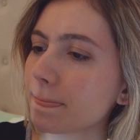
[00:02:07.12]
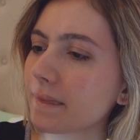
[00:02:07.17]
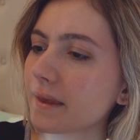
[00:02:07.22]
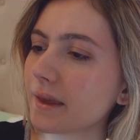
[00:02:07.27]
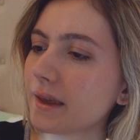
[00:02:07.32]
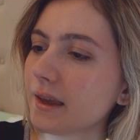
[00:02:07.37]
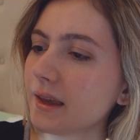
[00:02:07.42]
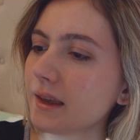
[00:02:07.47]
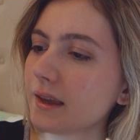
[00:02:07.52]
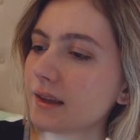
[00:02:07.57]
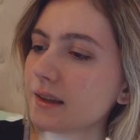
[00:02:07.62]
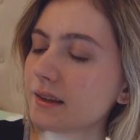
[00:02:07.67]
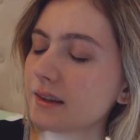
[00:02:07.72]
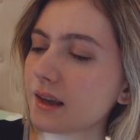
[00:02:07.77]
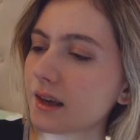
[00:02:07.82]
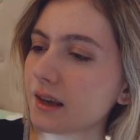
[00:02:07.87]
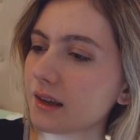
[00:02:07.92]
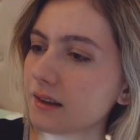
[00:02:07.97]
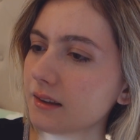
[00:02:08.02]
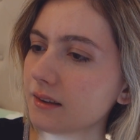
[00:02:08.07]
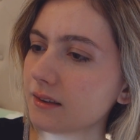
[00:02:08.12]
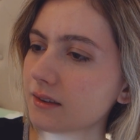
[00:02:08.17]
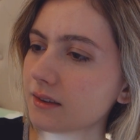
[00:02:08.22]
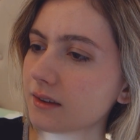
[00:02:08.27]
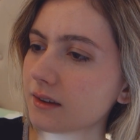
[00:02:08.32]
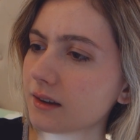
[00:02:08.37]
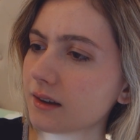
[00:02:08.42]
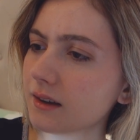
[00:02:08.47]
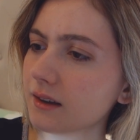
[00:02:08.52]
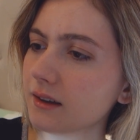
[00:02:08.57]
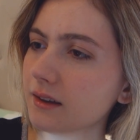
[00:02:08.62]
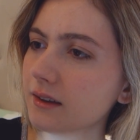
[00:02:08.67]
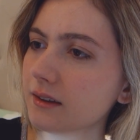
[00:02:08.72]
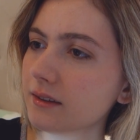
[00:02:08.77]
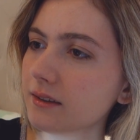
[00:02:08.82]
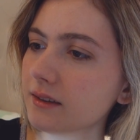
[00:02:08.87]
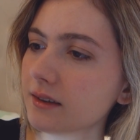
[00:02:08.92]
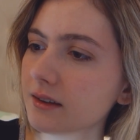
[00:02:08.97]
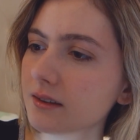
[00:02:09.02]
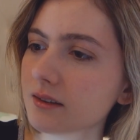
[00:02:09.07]
and yeah, it's a
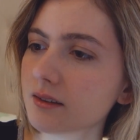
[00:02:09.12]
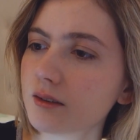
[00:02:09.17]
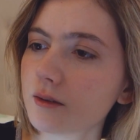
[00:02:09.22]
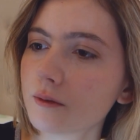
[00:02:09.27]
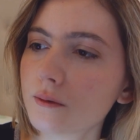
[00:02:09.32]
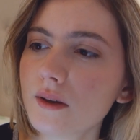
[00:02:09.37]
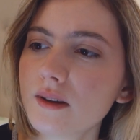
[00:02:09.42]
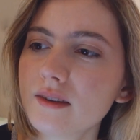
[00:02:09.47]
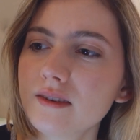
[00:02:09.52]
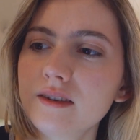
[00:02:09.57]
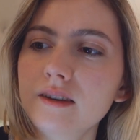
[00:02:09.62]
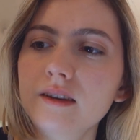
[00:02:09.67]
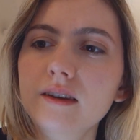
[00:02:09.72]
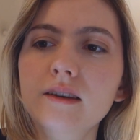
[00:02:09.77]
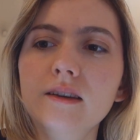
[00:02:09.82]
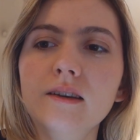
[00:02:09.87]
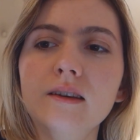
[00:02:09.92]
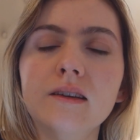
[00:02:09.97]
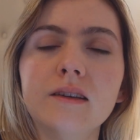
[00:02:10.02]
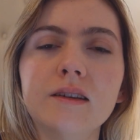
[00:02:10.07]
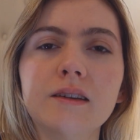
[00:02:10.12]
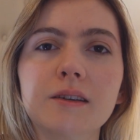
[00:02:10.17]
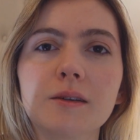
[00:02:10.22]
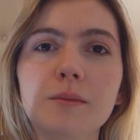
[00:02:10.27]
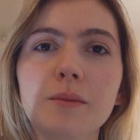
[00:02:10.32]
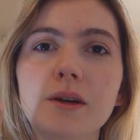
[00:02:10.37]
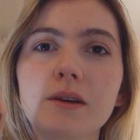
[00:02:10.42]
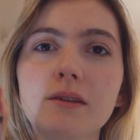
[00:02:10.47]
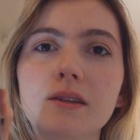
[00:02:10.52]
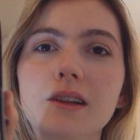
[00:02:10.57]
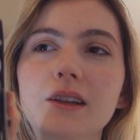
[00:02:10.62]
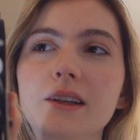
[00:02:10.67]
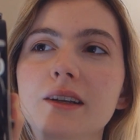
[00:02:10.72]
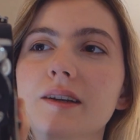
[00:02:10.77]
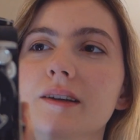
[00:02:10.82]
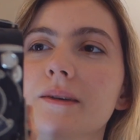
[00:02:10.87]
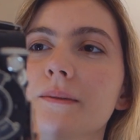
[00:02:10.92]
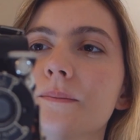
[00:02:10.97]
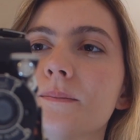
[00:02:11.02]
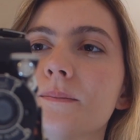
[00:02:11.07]
620 apparently.